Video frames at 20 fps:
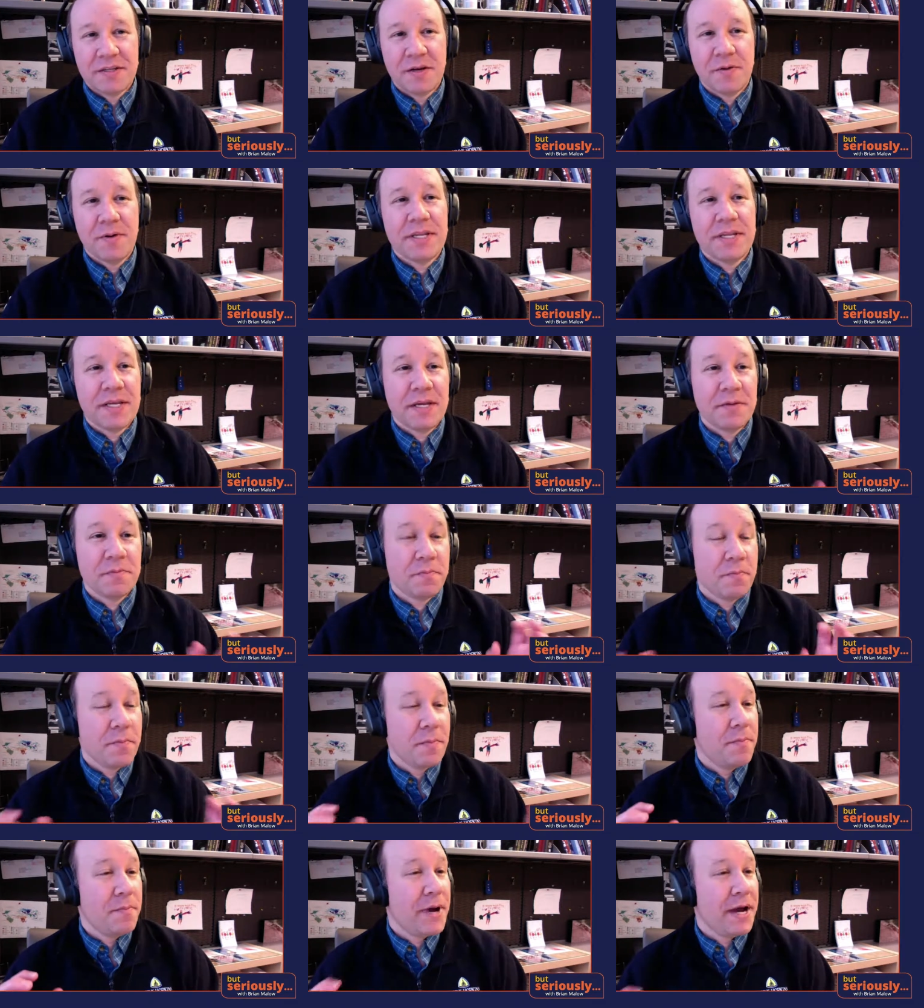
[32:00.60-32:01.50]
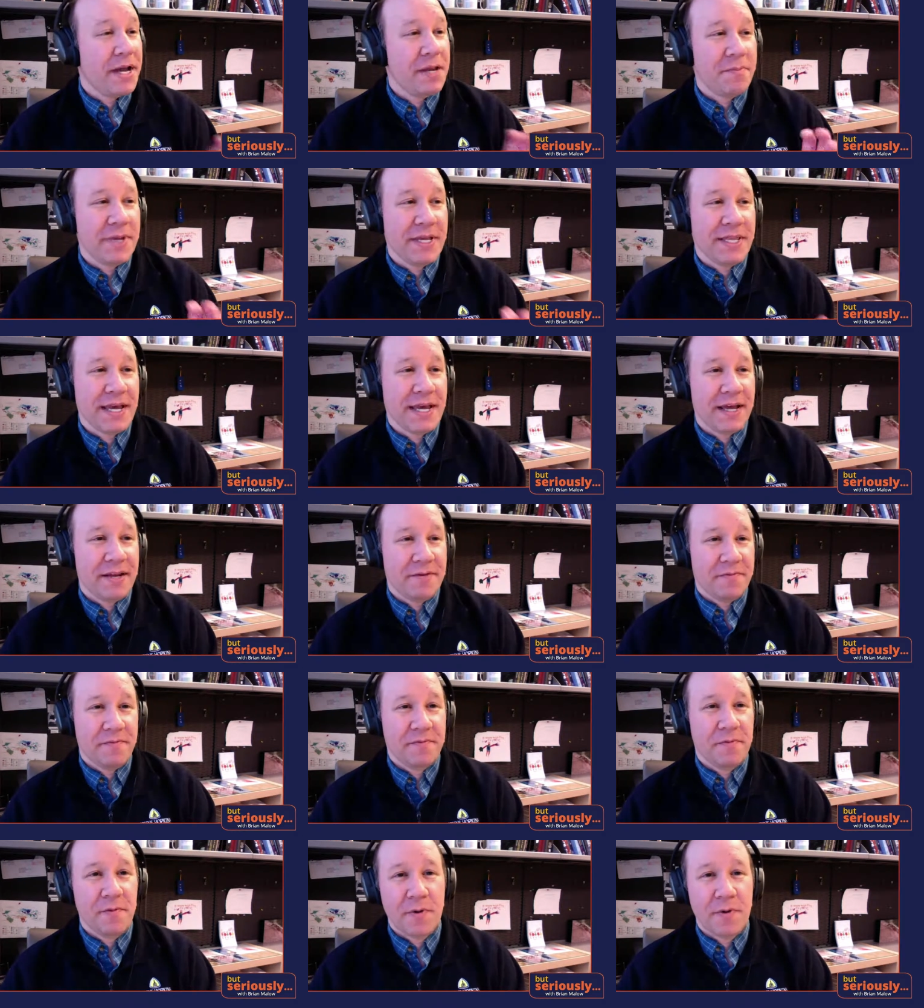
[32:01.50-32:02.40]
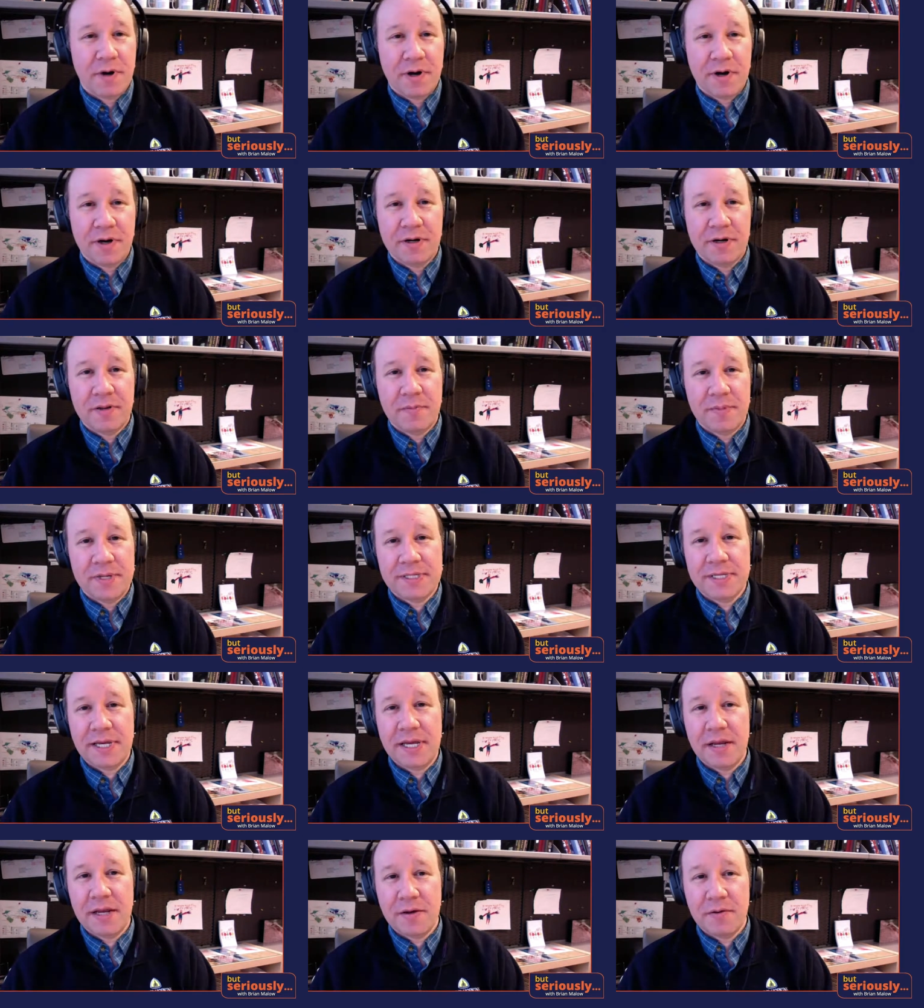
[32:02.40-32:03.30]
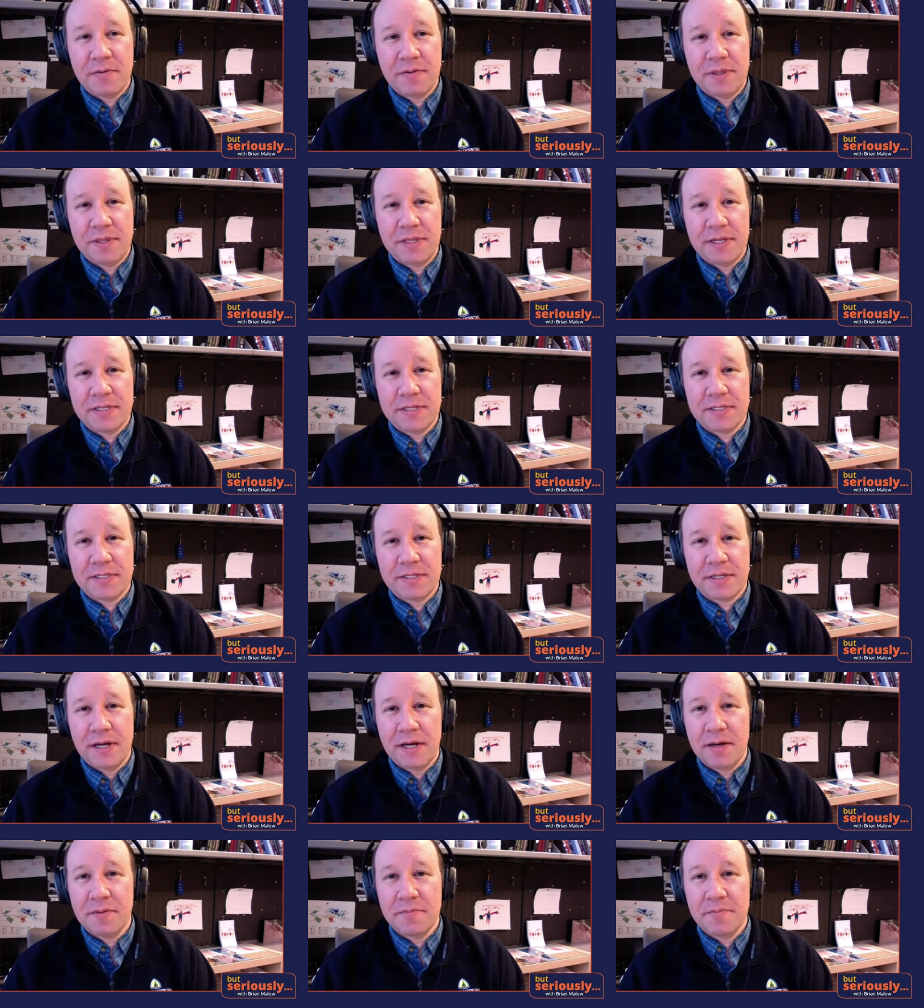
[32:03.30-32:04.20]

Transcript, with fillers: So it might be that for mosquito, this